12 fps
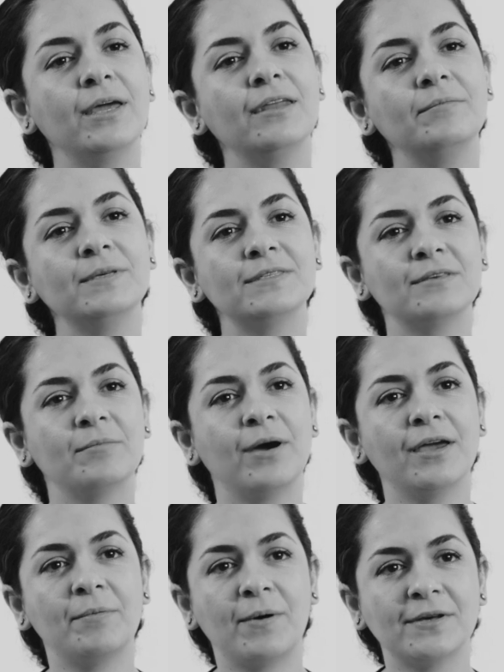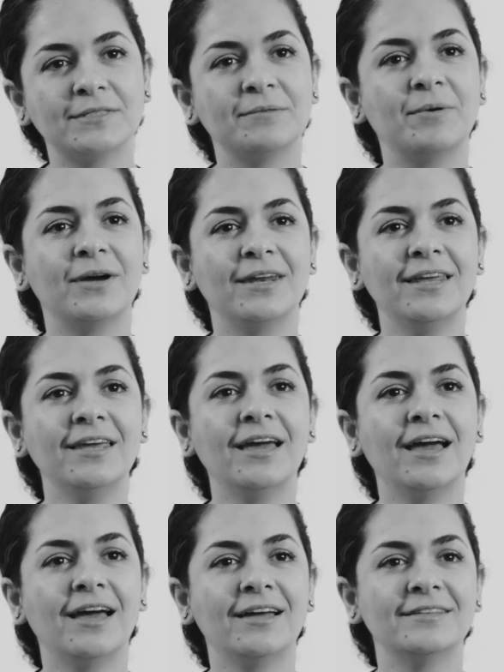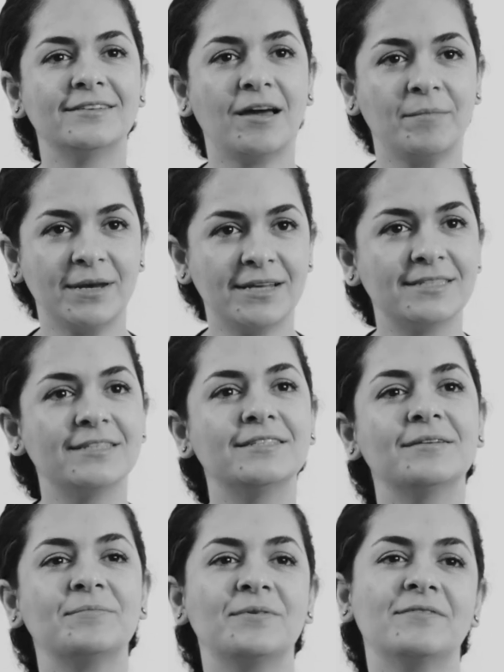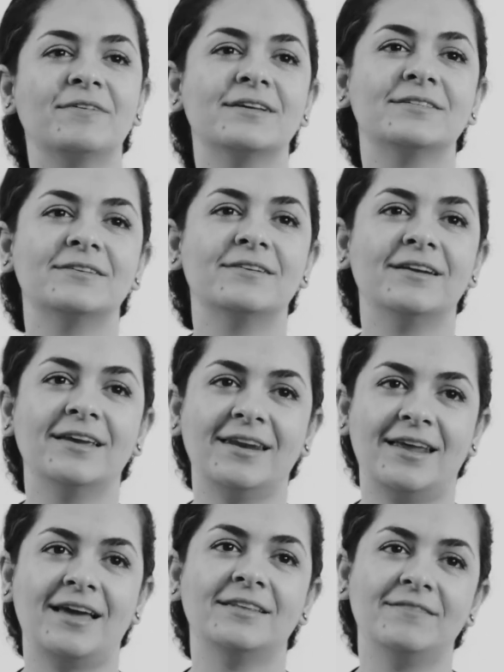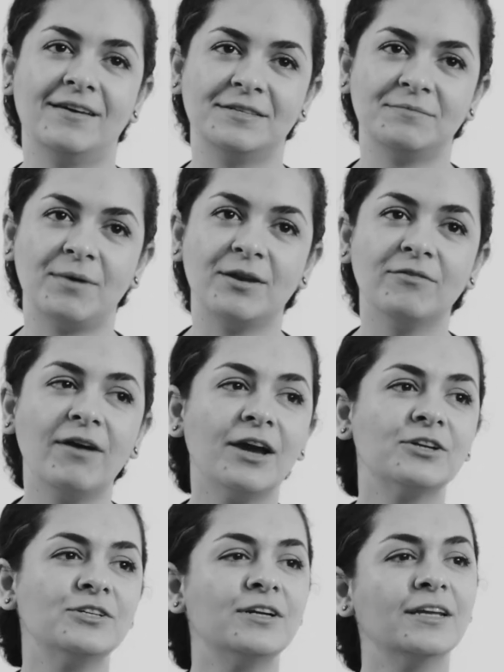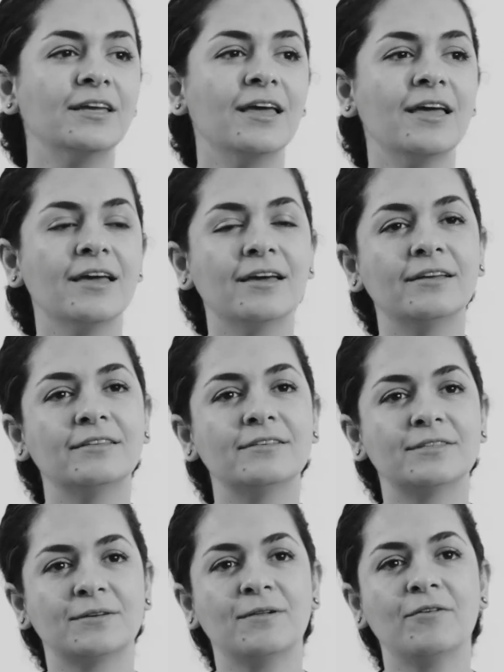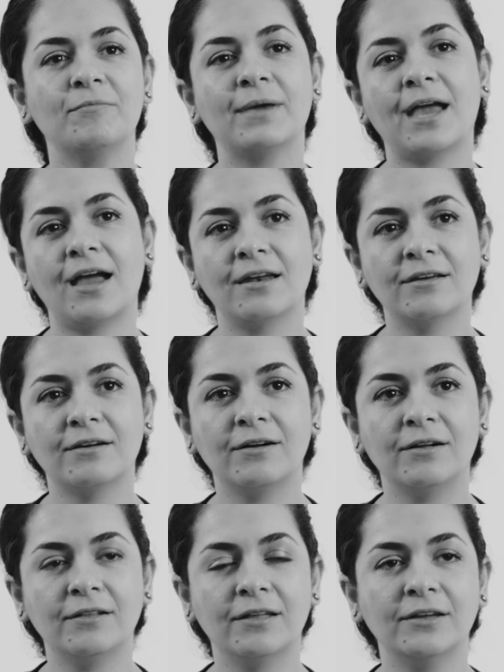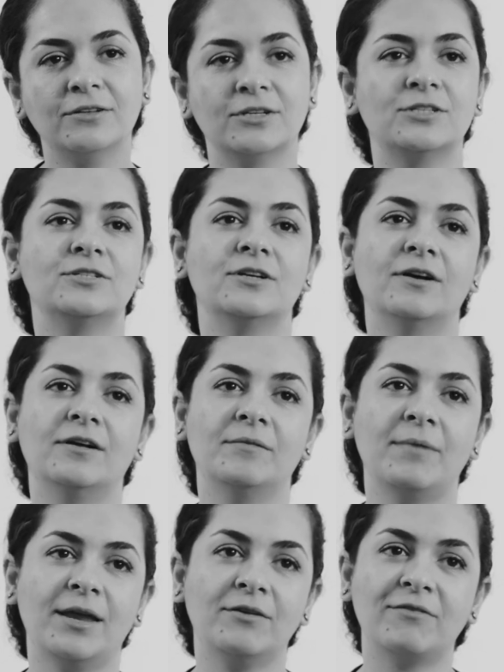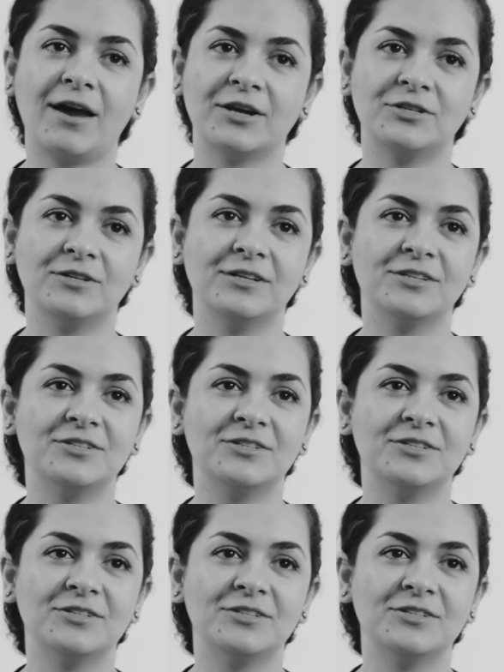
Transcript: My name is Somayeh Pasebani, and I'm an assistant professor in advanced manufacturing in the School of Mechanical, Industrial, and Manufacturing